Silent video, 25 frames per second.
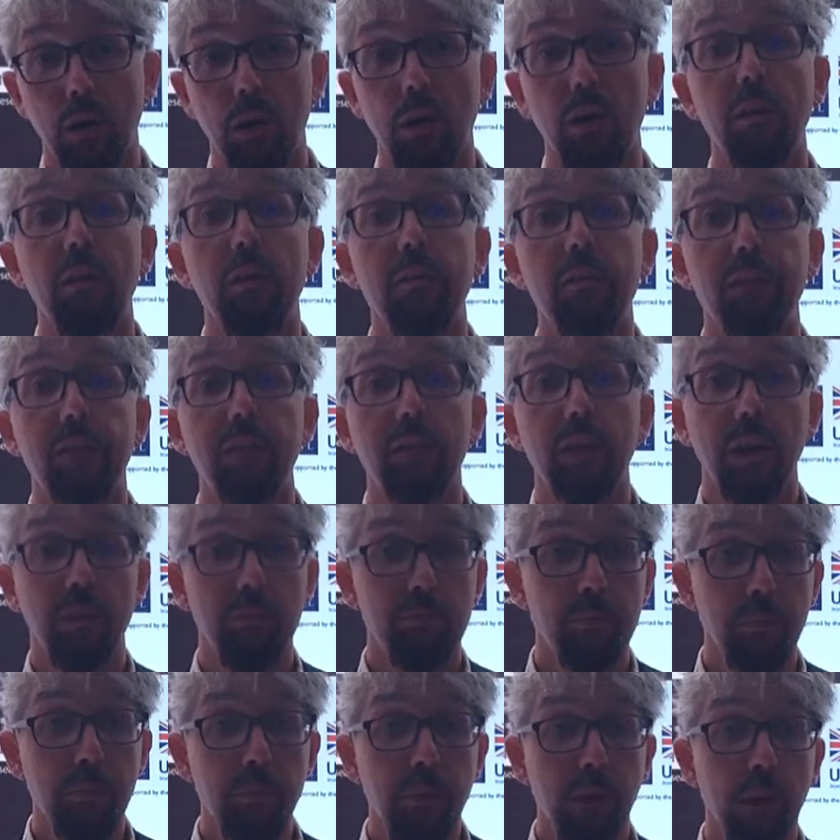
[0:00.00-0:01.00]
of
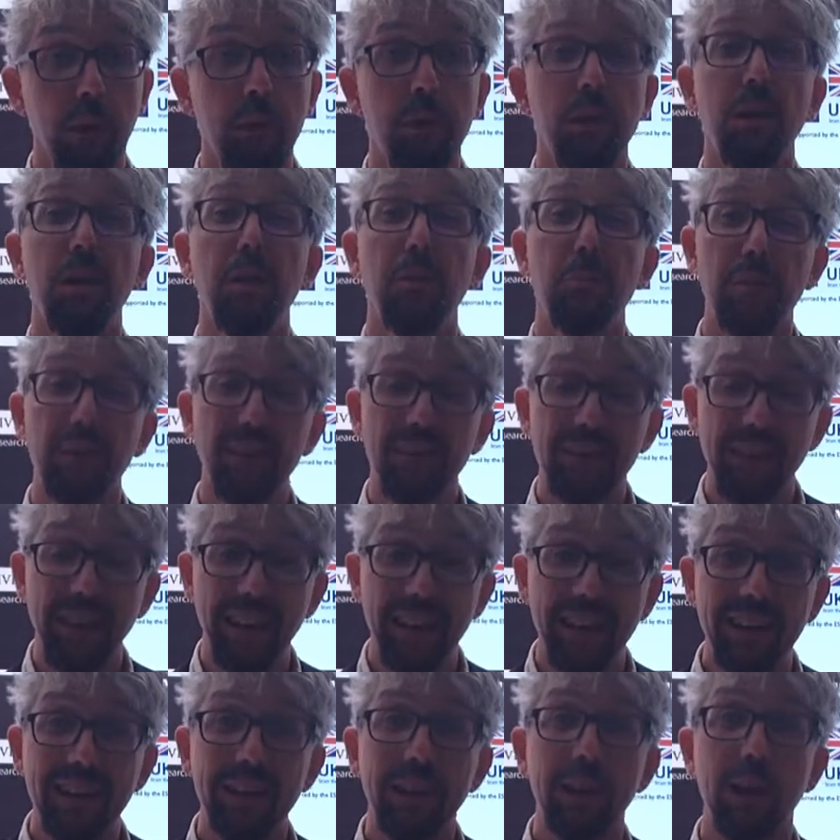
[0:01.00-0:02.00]
government policies,
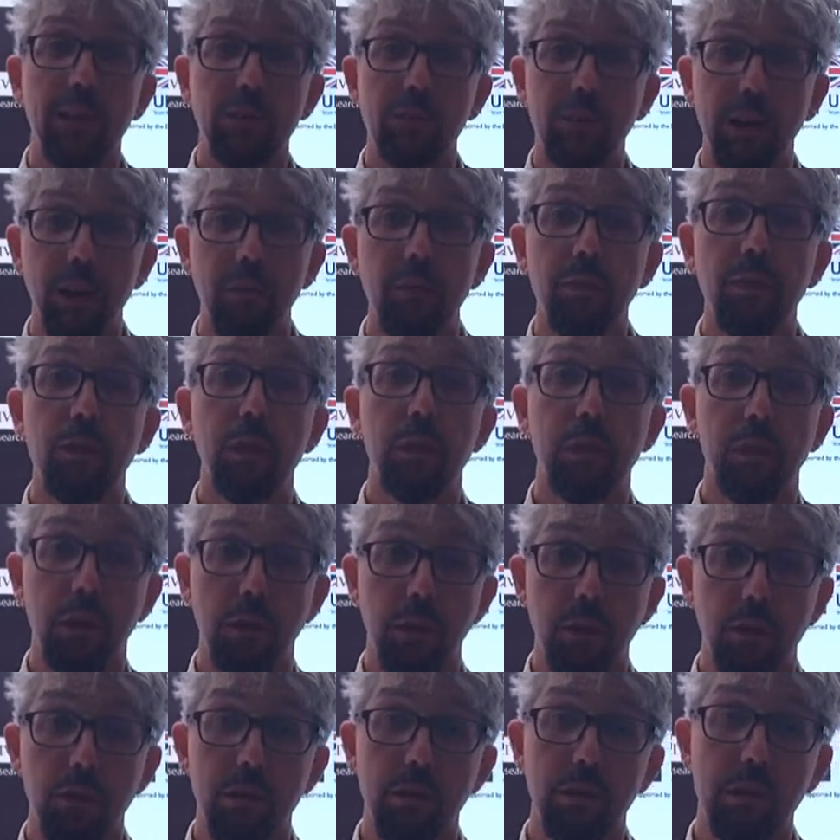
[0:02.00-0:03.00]
particularly around the
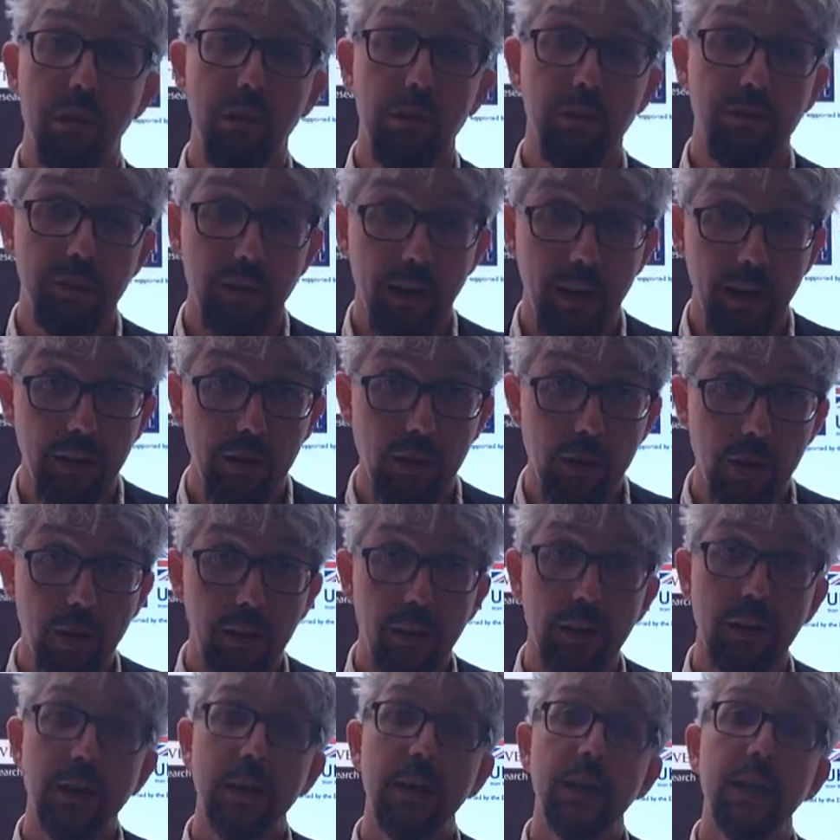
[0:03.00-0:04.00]
security of tenure,
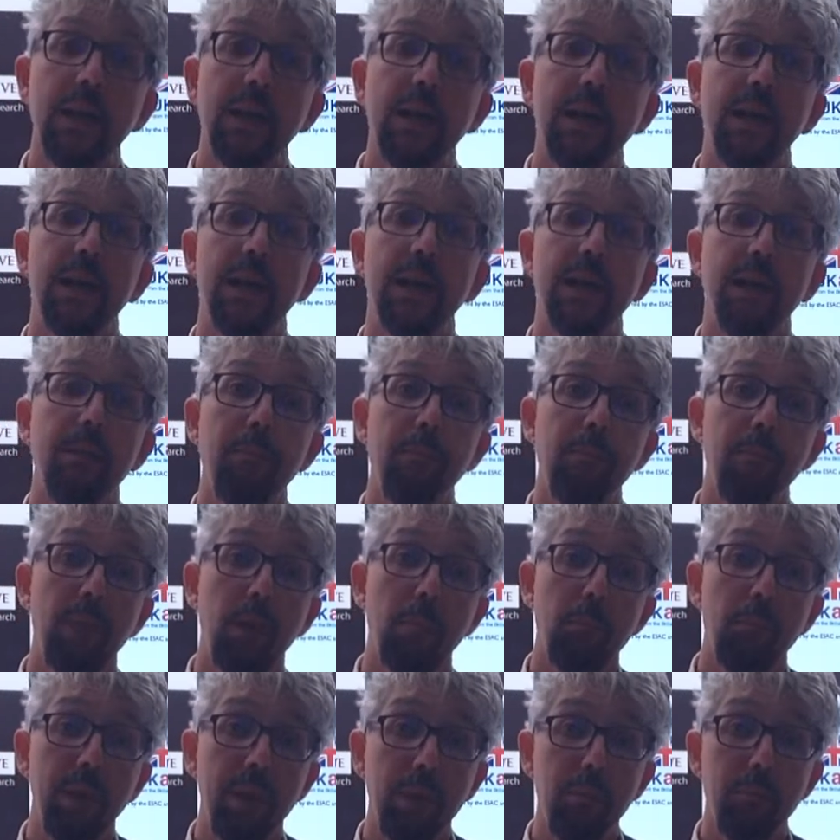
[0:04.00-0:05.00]

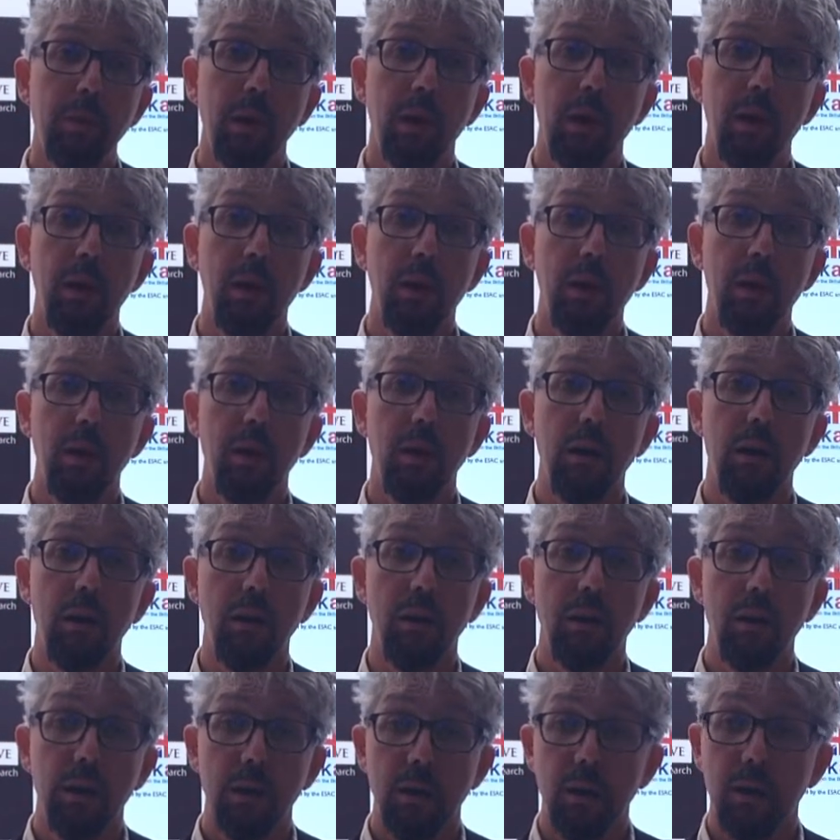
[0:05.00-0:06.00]
people
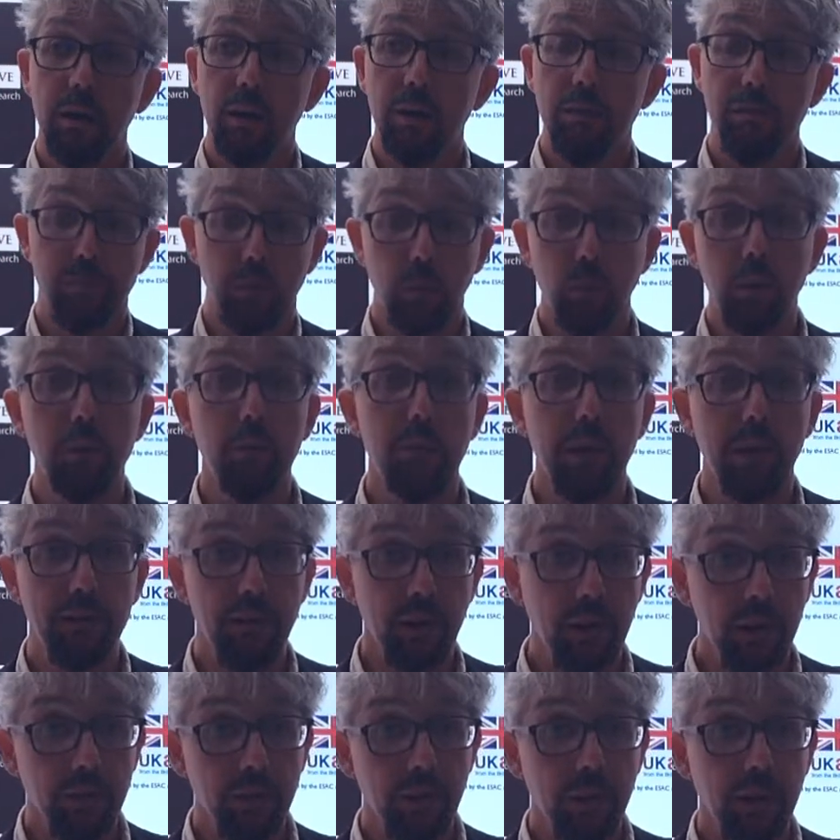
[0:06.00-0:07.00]
are forcibly
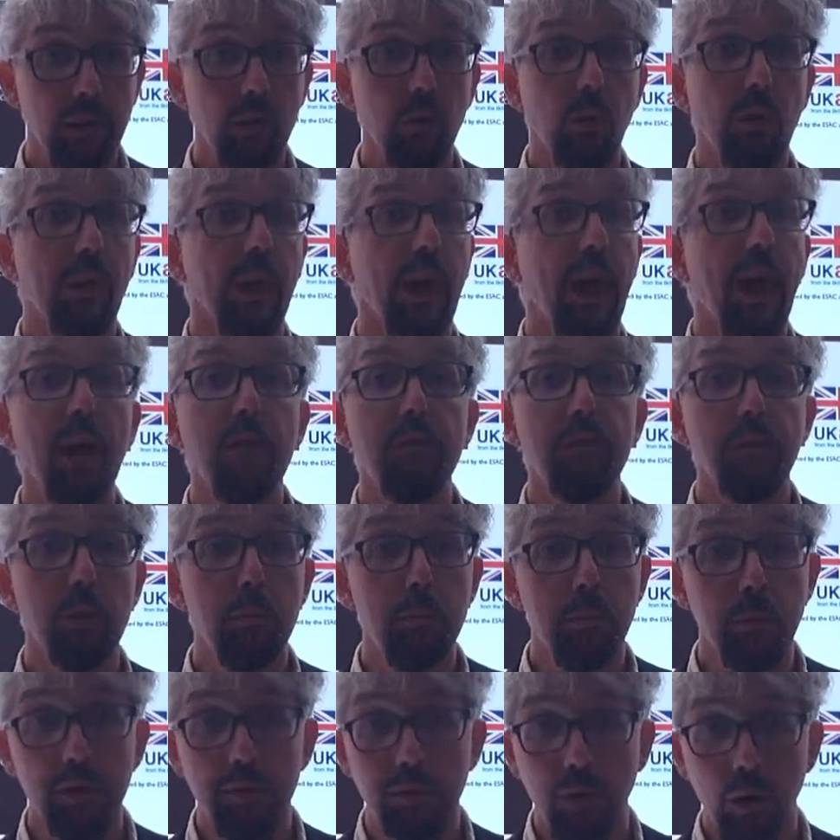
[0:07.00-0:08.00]
evicted, or they have
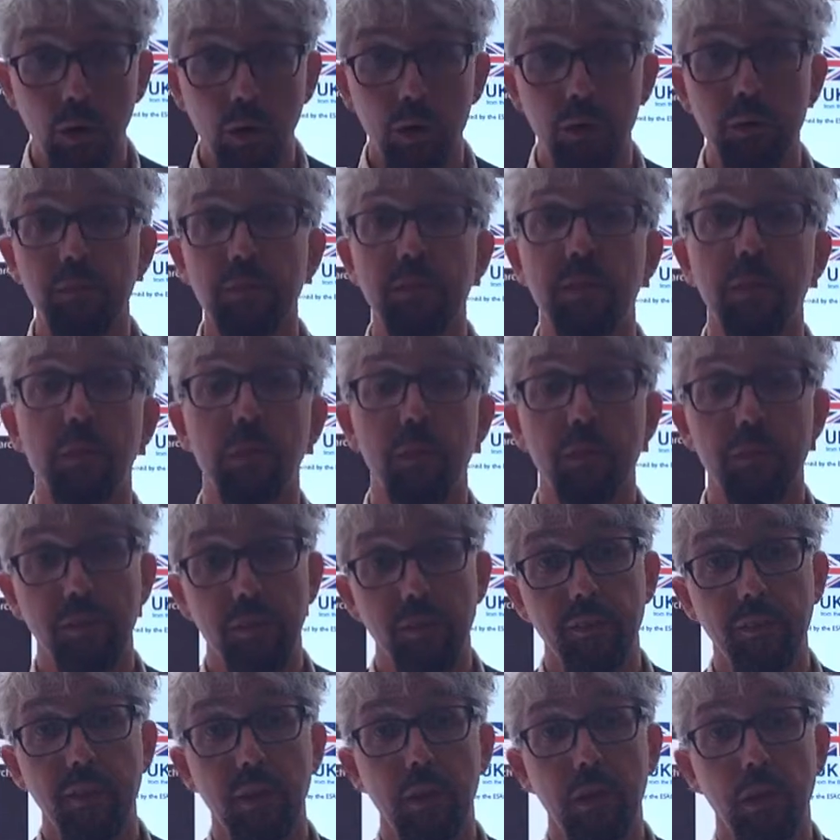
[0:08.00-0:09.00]
to move on for
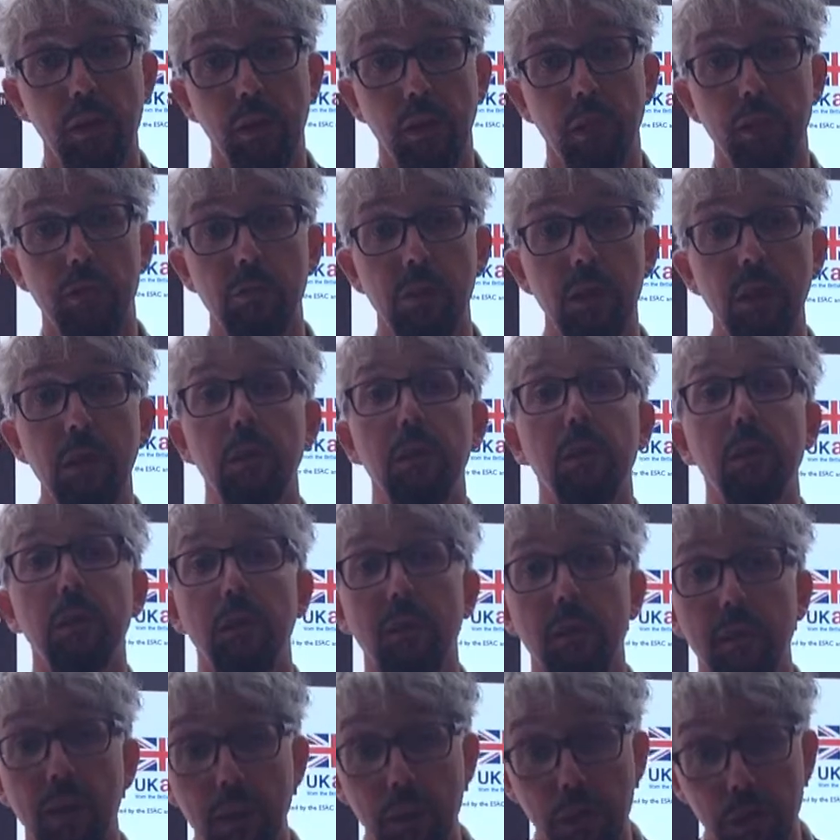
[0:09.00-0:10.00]
various other reasons,
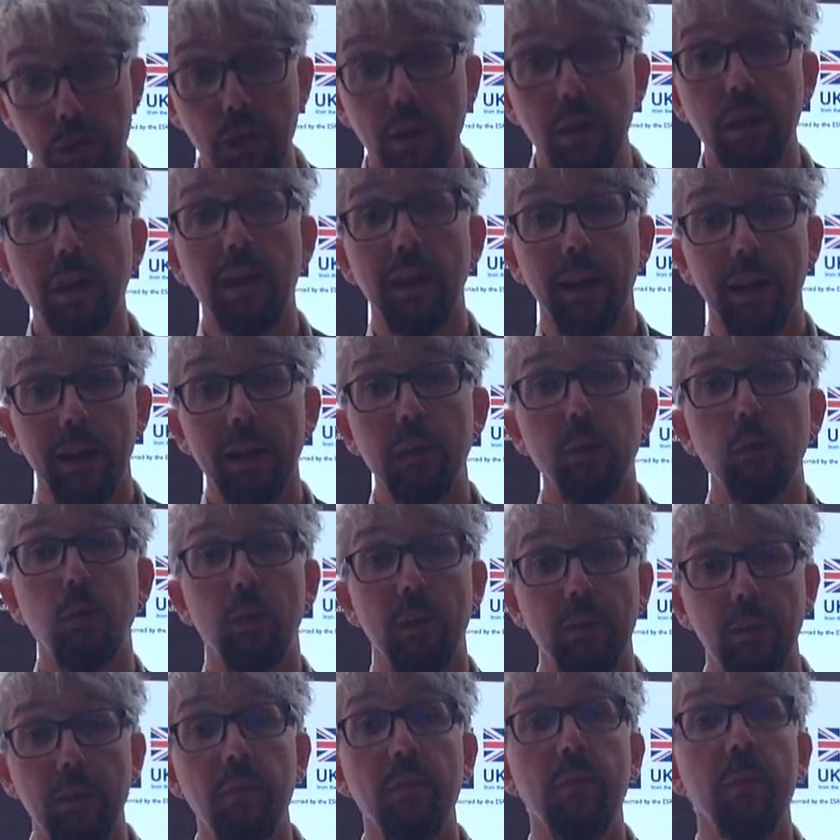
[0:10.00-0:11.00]
and they circulate
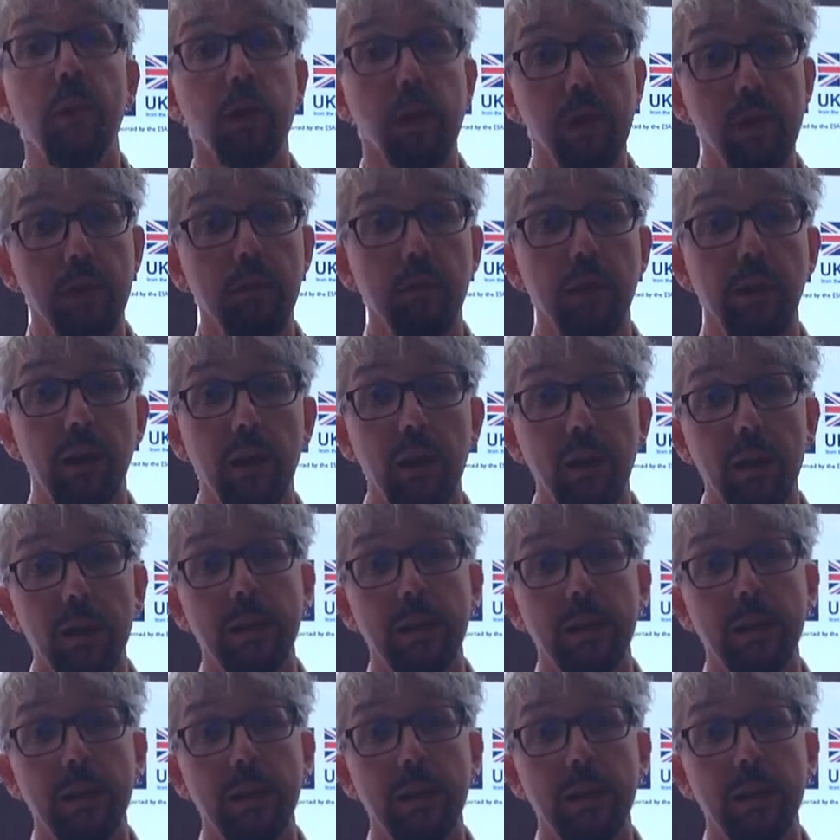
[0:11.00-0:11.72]
within the city.